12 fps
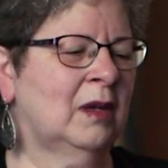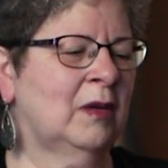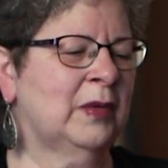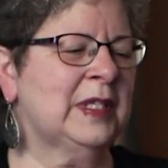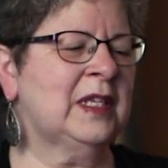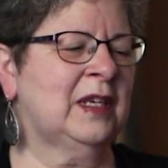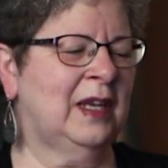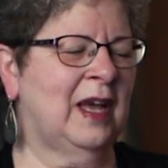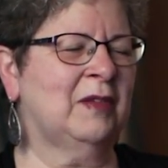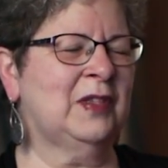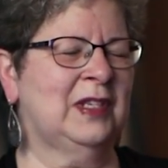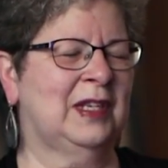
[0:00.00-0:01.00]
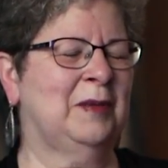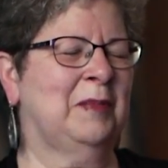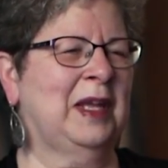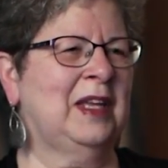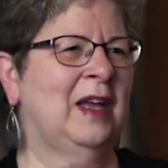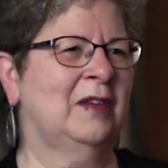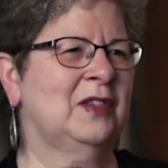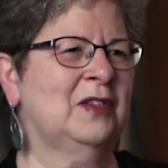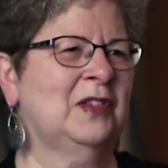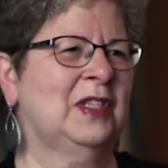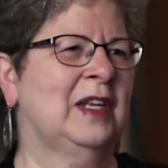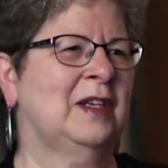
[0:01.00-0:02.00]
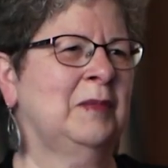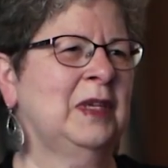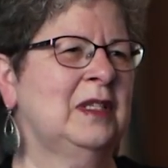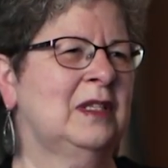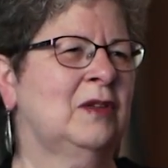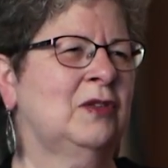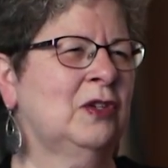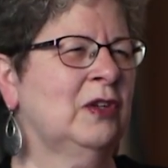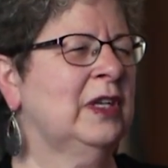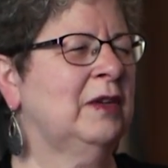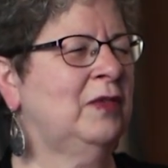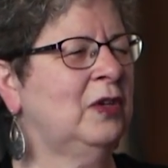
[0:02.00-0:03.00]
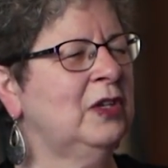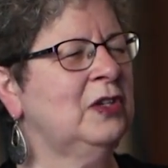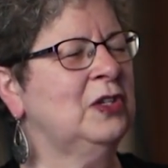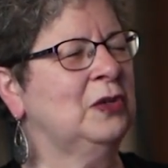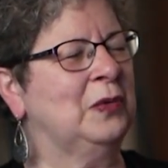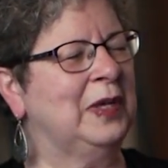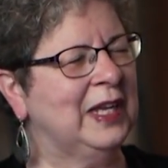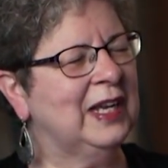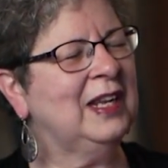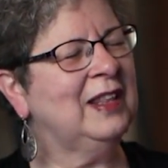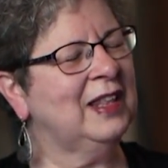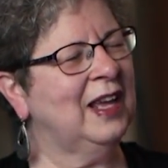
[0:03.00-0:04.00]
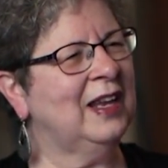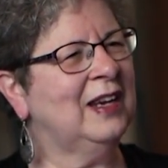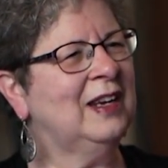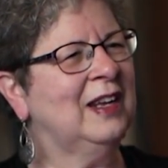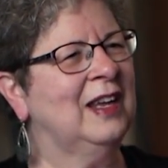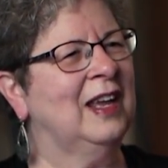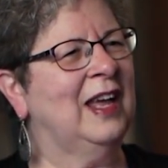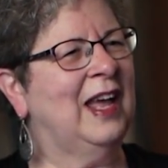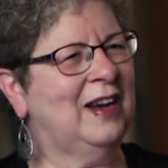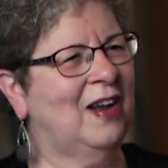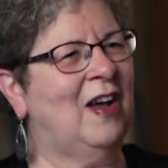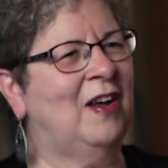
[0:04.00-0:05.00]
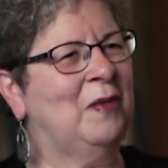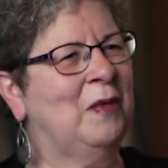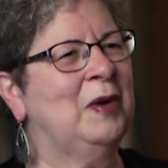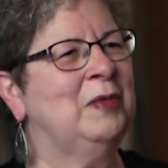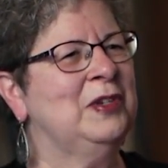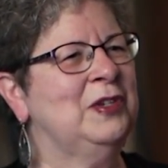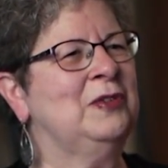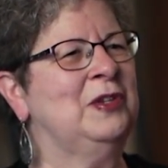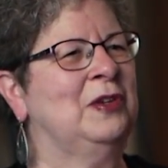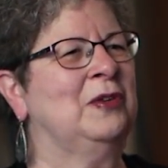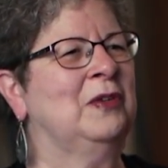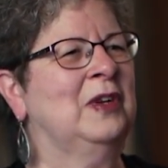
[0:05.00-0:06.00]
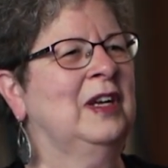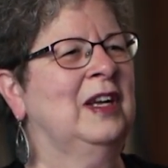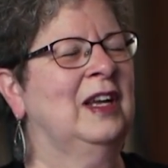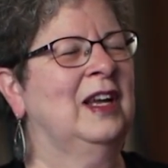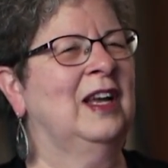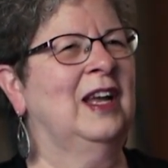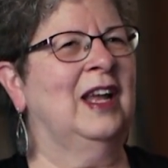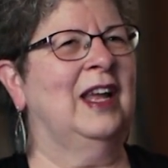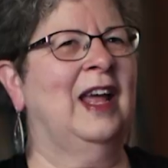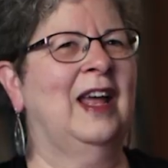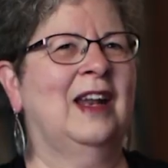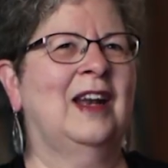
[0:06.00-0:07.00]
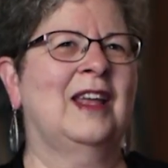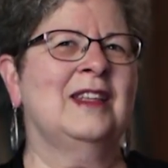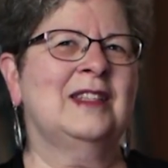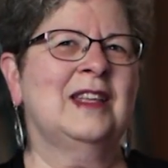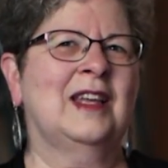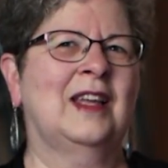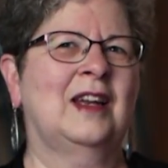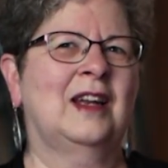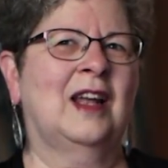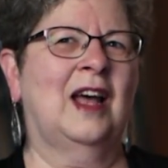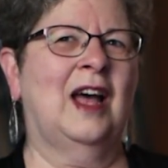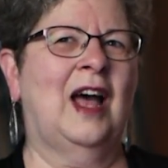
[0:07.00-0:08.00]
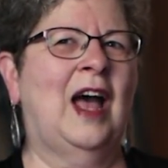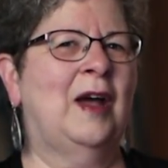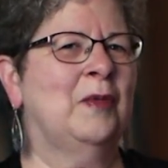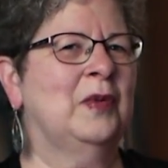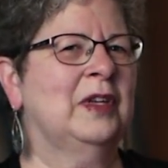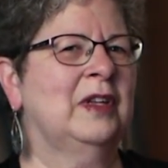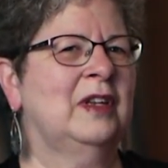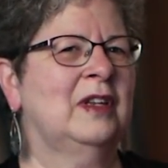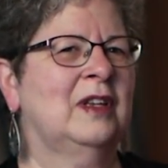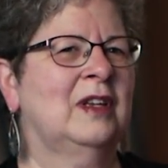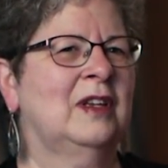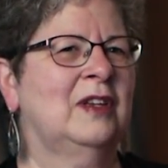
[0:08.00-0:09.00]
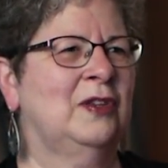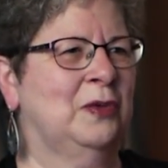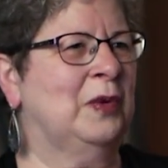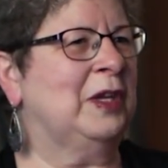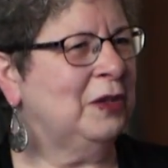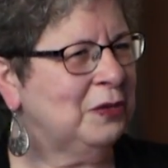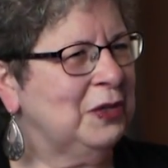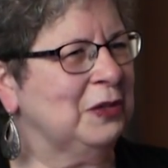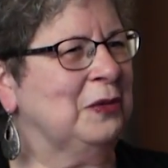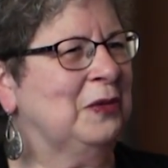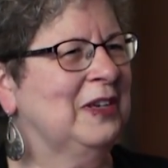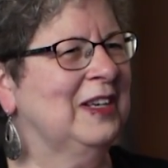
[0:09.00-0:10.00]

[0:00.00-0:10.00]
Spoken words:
was in counseling, and my counselor said to me, "So Shirley, if you could do anything at all, what would you do?" And I said, "I would do what you do."